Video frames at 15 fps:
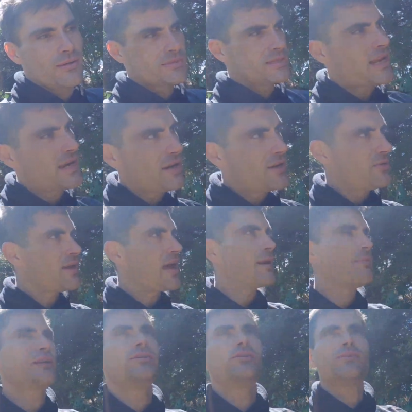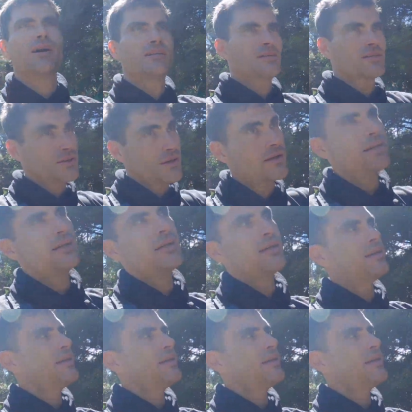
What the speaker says: I'm starting to cool down a bit too much, so I'm gonna